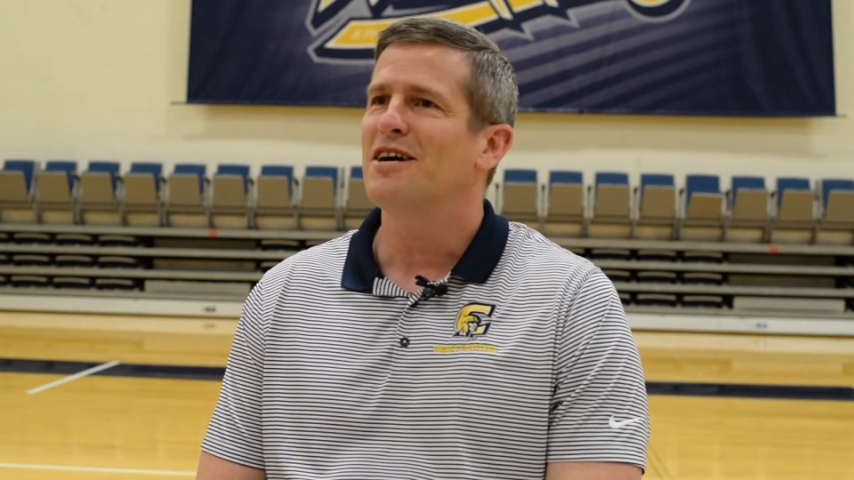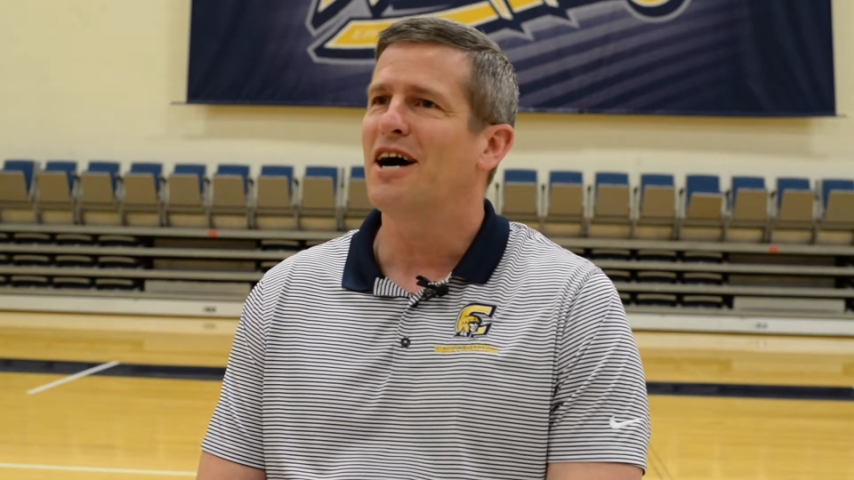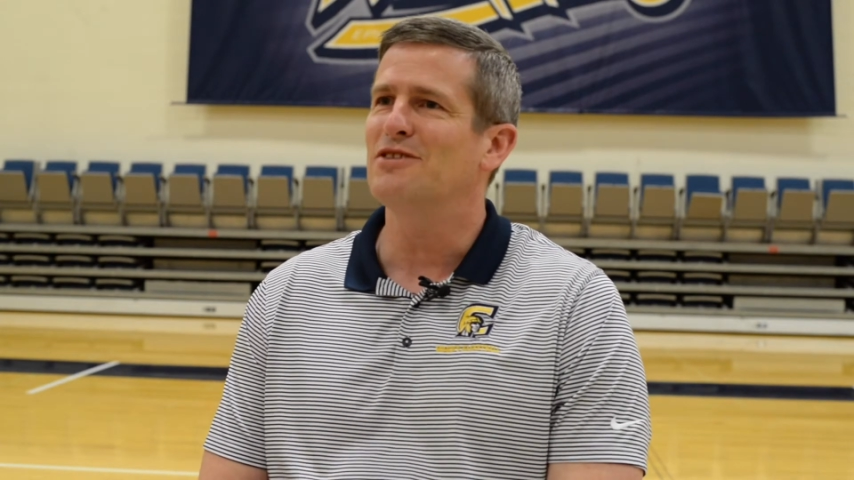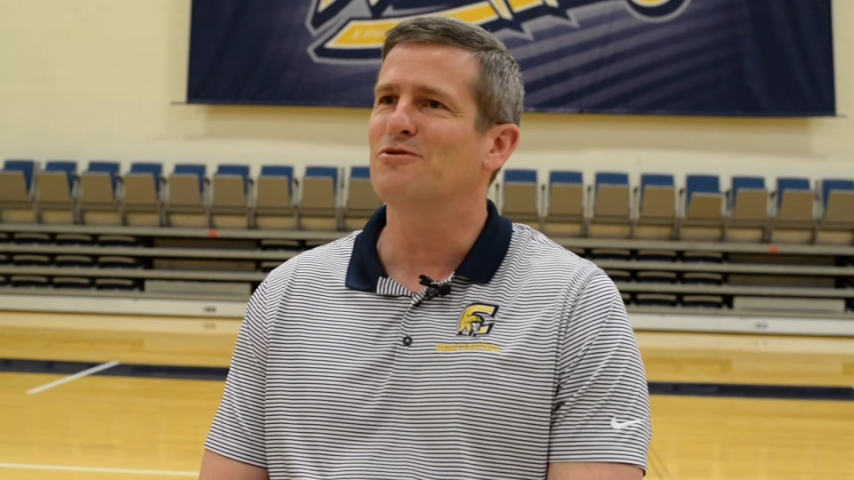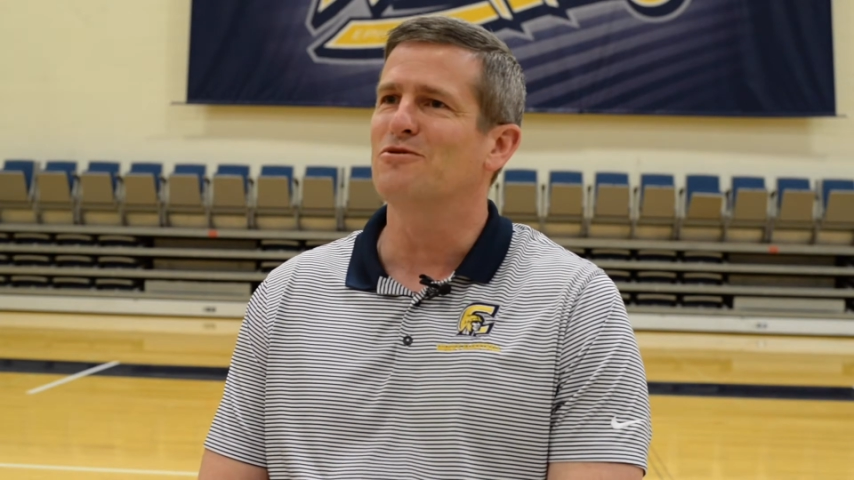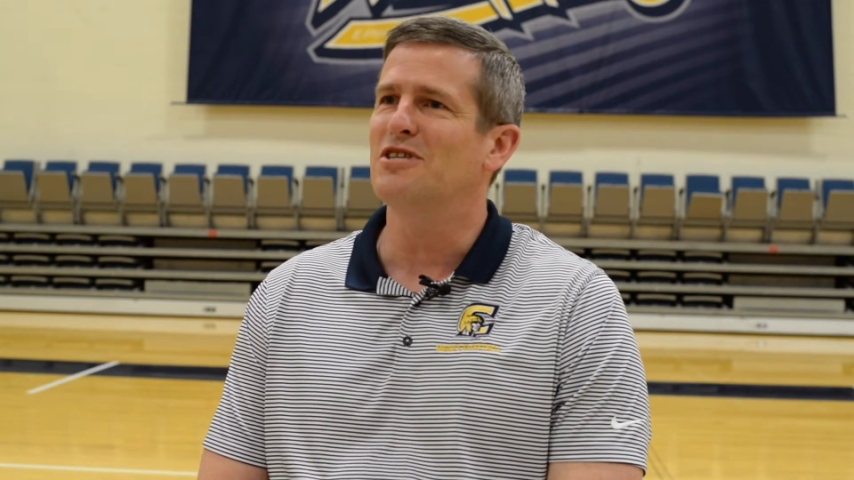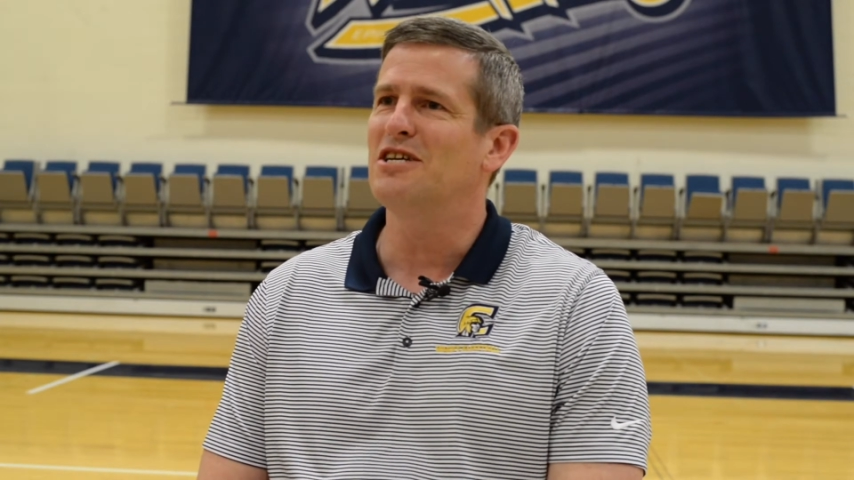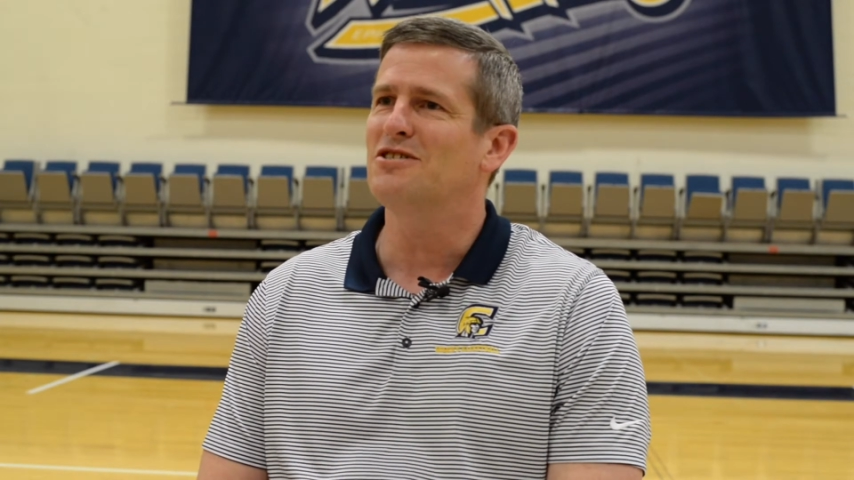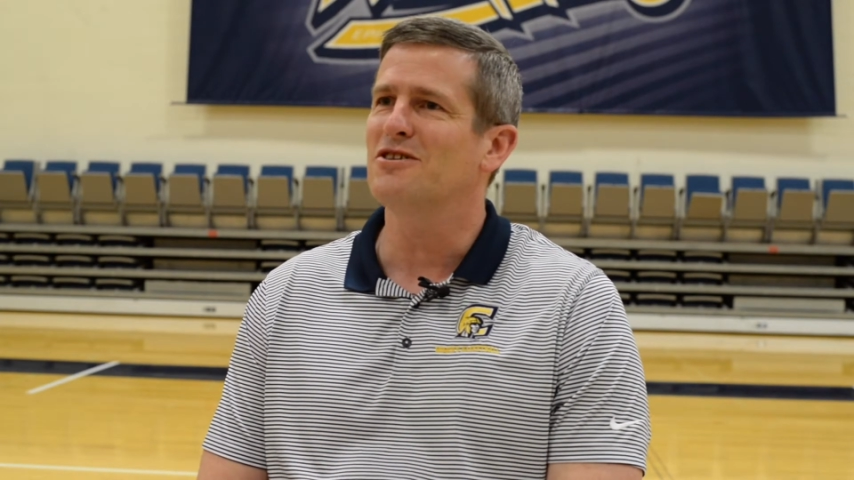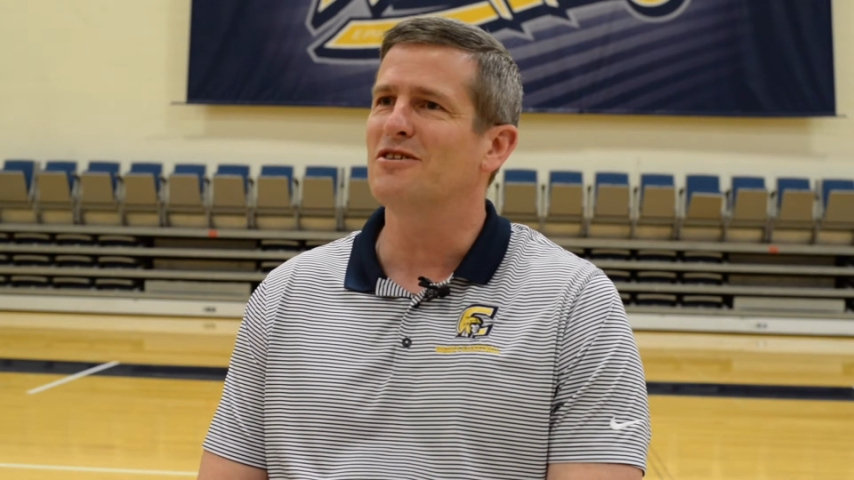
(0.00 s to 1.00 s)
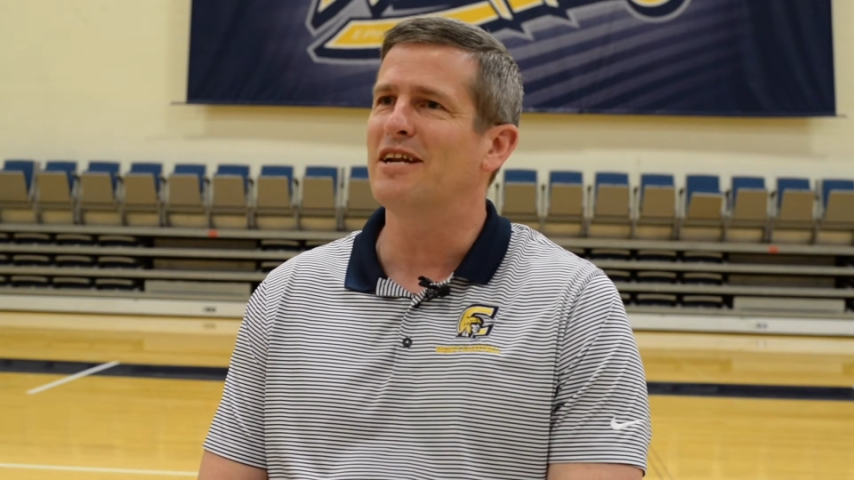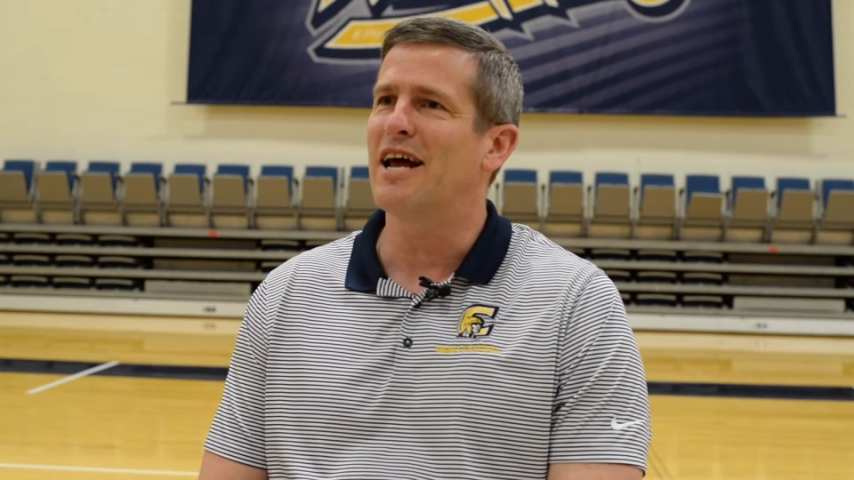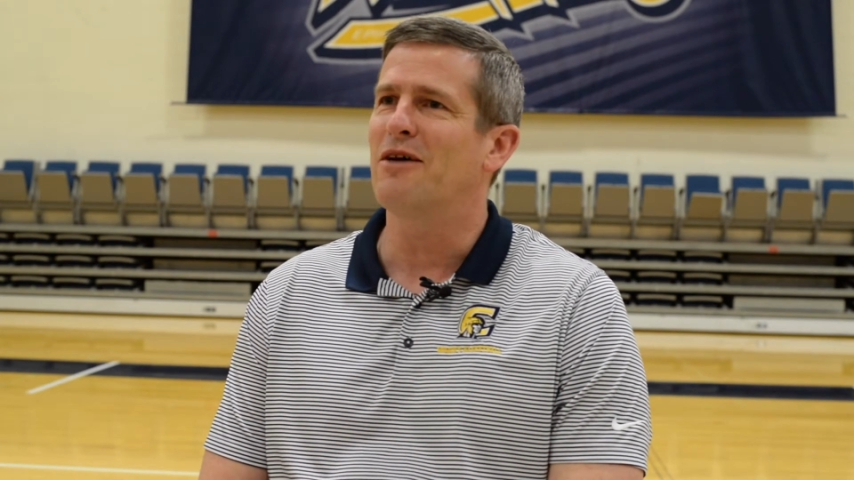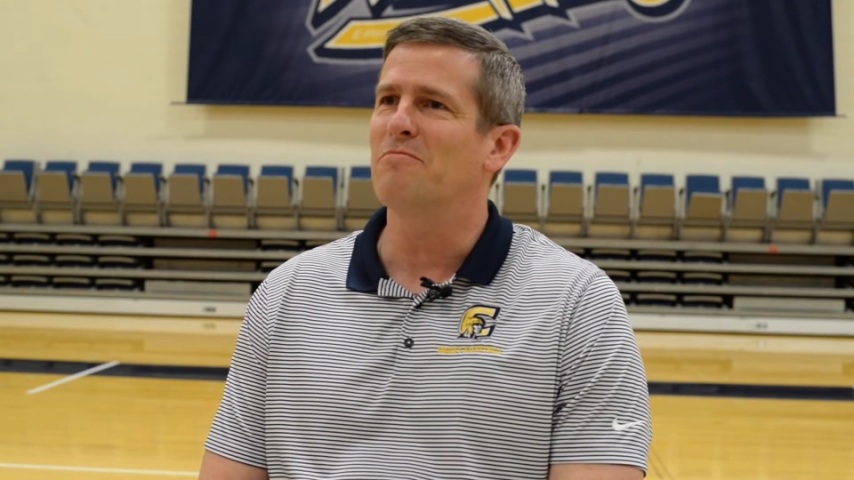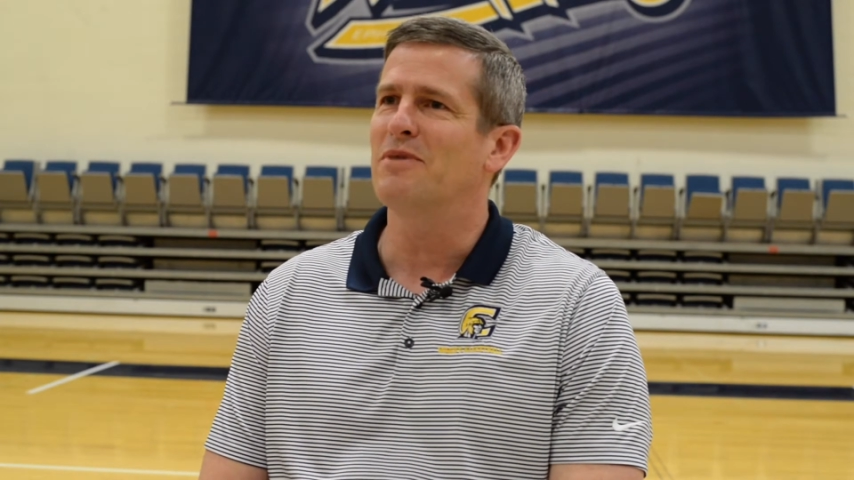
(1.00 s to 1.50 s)
high school teacher and
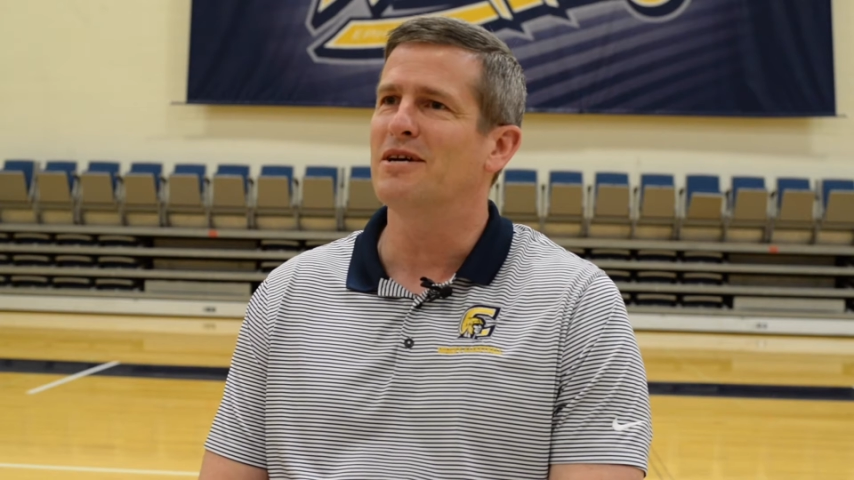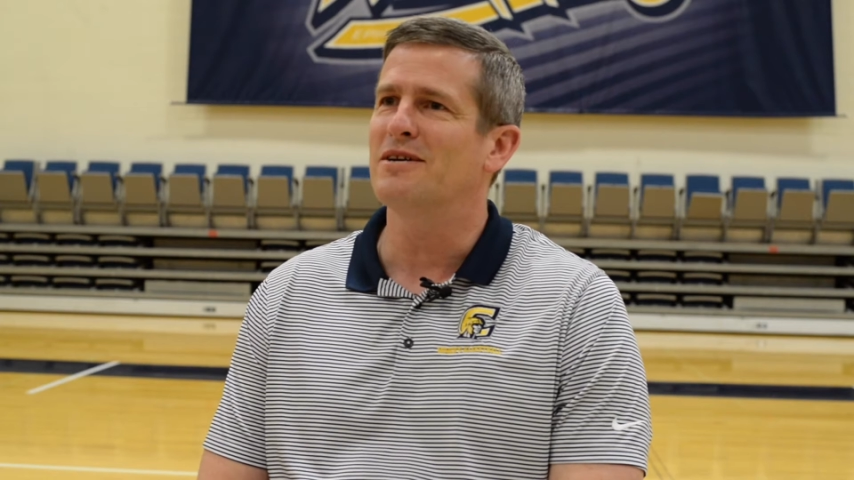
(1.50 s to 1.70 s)
now be